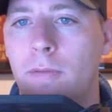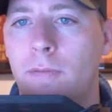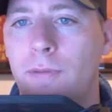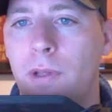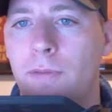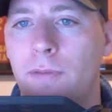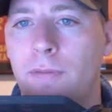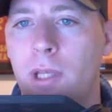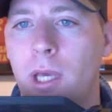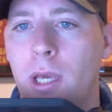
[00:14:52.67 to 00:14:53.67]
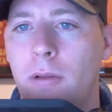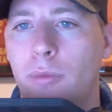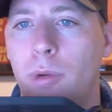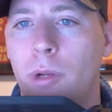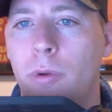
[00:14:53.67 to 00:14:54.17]

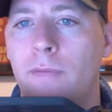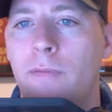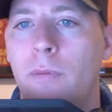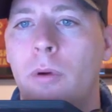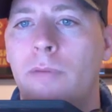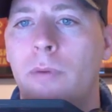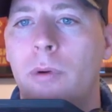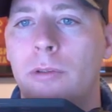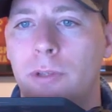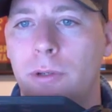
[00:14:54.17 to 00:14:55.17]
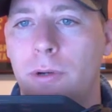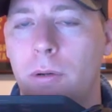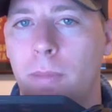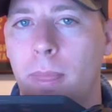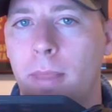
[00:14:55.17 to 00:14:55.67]

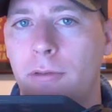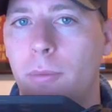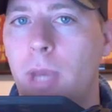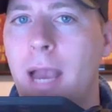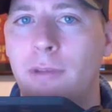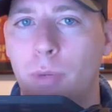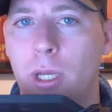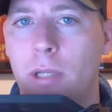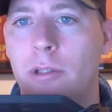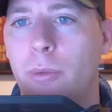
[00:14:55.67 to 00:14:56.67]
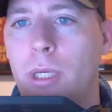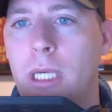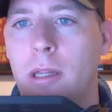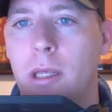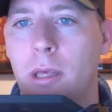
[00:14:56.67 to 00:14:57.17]
15:58:21:440. So we have to wait until we
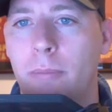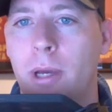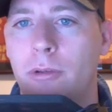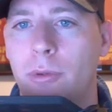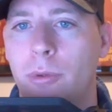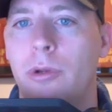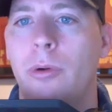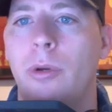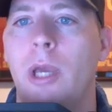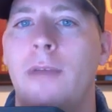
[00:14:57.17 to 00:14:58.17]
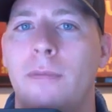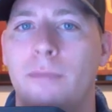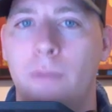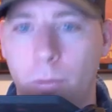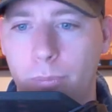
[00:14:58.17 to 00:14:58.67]
get the inbound 200 OK from
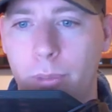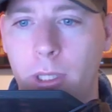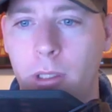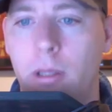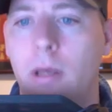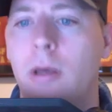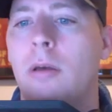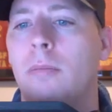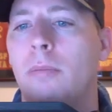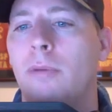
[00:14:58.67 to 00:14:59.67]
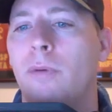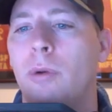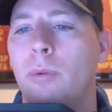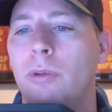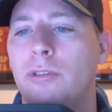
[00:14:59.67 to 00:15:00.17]
phone B
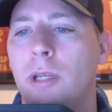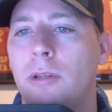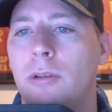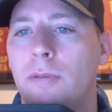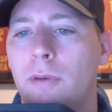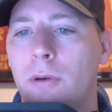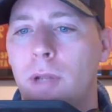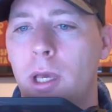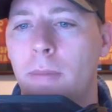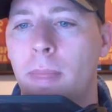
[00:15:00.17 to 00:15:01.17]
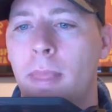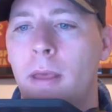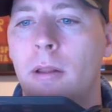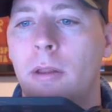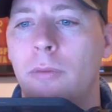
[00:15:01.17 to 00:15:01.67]
before it was sent to phone A.
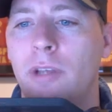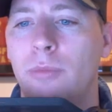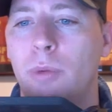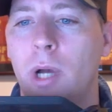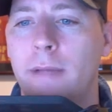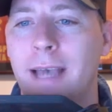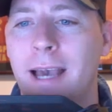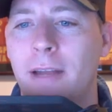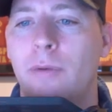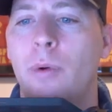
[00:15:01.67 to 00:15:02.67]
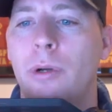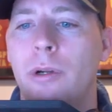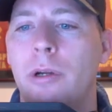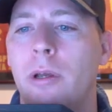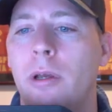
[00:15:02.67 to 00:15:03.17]
The reason why it's out of
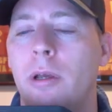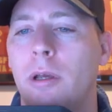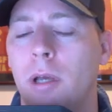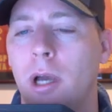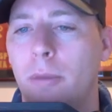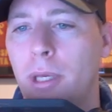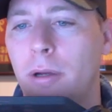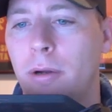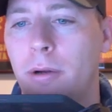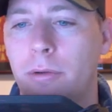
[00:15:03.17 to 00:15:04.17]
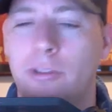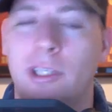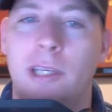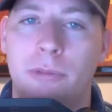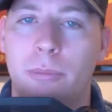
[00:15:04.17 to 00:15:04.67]
order up here, or it
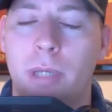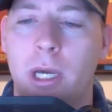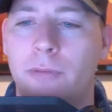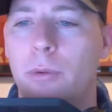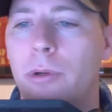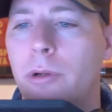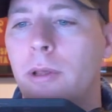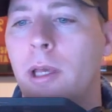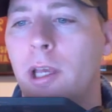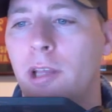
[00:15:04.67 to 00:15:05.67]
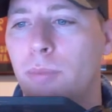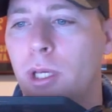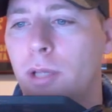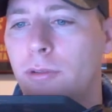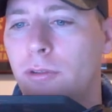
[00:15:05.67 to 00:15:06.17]
seems to be out of order, is
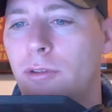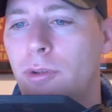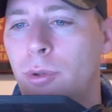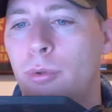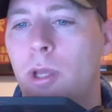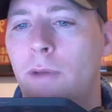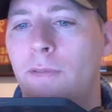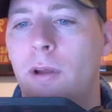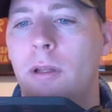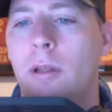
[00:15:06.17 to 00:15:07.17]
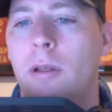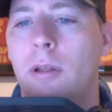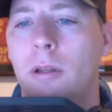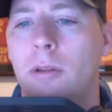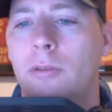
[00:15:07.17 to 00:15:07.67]
because it's two different
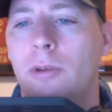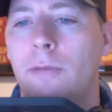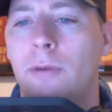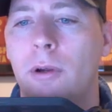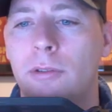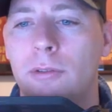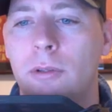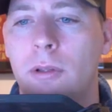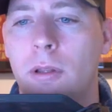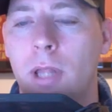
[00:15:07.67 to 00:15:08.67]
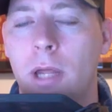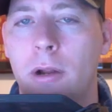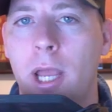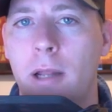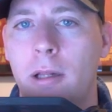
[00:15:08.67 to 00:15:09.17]
servers that
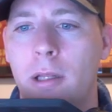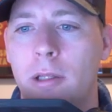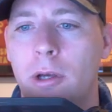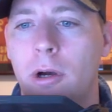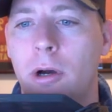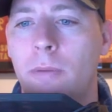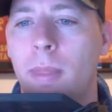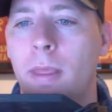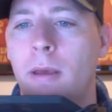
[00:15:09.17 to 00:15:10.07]
are handling the call.